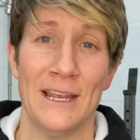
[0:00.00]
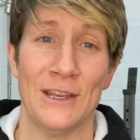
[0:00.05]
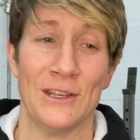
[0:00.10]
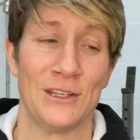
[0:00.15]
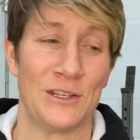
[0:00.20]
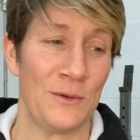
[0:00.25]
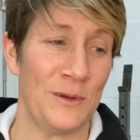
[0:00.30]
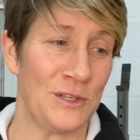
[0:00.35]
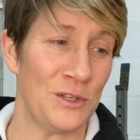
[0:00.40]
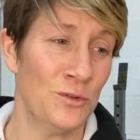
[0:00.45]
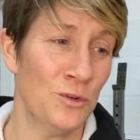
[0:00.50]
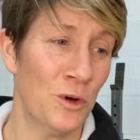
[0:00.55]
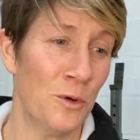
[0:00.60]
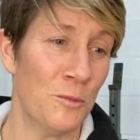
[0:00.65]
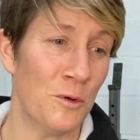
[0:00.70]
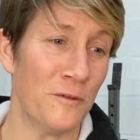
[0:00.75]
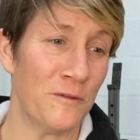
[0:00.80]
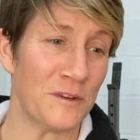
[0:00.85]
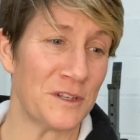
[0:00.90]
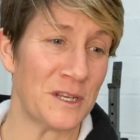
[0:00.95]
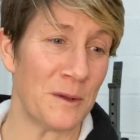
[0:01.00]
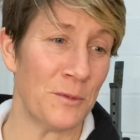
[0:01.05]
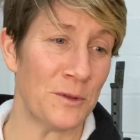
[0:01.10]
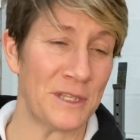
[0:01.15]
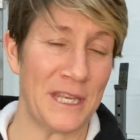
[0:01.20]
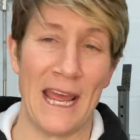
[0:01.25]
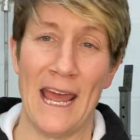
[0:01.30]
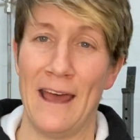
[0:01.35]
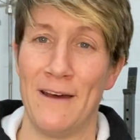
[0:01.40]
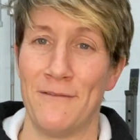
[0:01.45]
So it's normal for someone
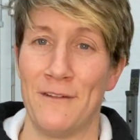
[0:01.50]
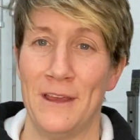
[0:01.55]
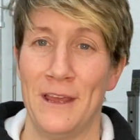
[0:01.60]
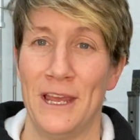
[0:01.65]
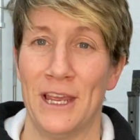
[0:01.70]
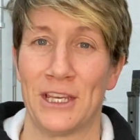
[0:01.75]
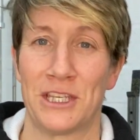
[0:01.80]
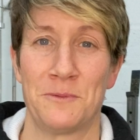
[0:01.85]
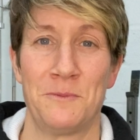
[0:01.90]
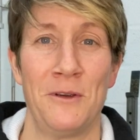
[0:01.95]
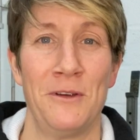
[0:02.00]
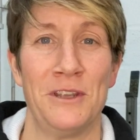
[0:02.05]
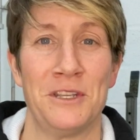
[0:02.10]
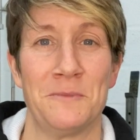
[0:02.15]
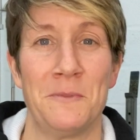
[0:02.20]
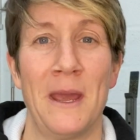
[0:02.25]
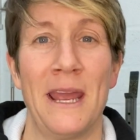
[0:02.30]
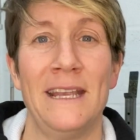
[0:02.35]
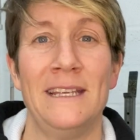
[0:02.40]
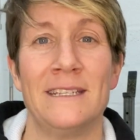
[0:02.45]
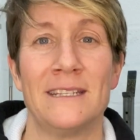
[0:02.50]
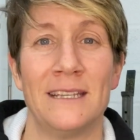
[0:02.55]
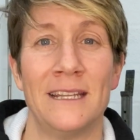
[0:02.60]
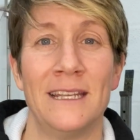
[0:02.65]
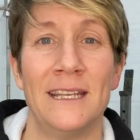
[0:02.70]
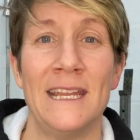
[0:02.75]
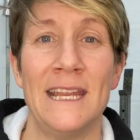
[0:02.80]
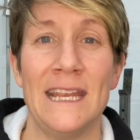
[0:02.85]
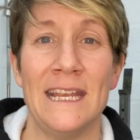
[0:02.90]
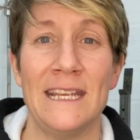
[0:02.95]
to have experienced pains in the
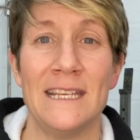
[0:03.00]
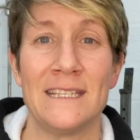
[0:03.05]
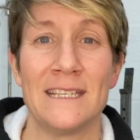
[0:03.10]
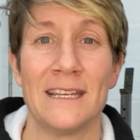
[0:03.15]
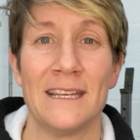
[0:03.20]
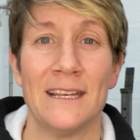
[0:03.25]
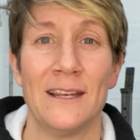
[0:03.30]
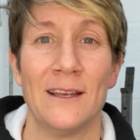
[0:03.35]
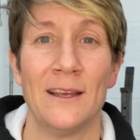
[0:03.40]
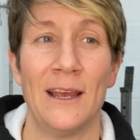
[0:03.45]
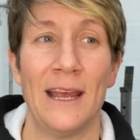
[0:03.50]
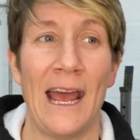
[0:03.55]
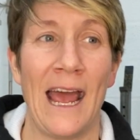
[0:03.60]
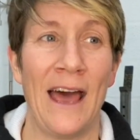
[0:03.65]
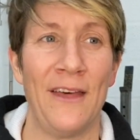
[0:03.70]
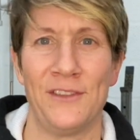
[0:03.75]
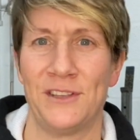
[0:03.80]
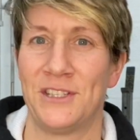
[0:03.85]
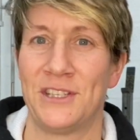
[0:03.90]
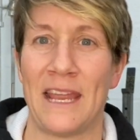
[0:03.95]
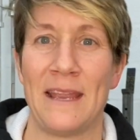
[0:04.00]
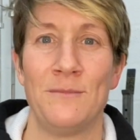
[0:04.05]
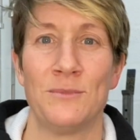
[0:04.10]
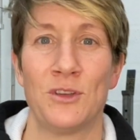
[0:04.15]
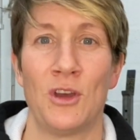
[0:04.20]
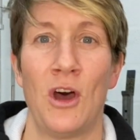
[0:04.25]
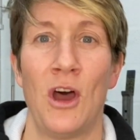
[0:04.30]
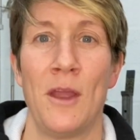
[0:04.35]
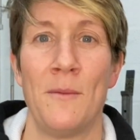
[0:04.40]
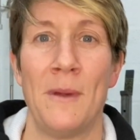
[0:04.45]
knees at the same
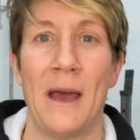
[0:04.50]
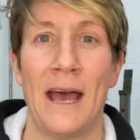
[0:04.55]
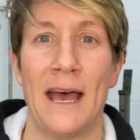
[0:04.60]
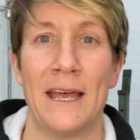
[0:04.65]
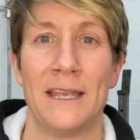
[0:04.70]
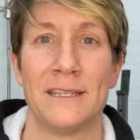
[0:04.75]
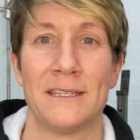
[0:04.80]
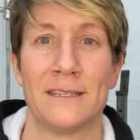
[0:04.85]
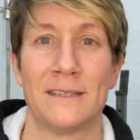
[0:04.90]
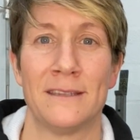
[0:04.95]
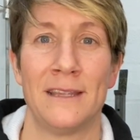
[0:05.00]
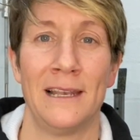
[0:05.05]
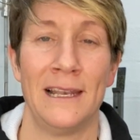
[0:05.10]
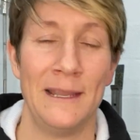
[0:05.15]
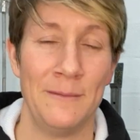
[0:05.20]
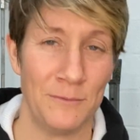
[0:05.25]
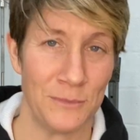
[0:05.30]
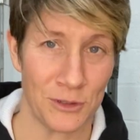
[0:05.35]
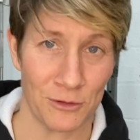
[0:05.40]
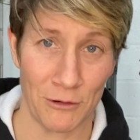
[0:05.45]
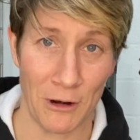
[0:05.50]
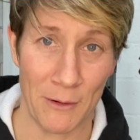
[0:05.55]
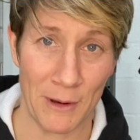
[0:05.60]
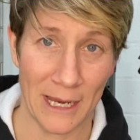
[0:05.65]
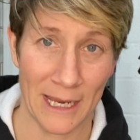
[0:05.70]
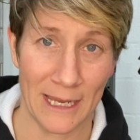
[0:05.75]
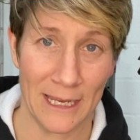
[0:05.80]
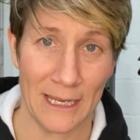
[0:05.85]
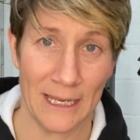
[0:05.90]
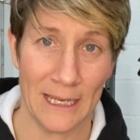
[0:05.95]
time as the limbs growing.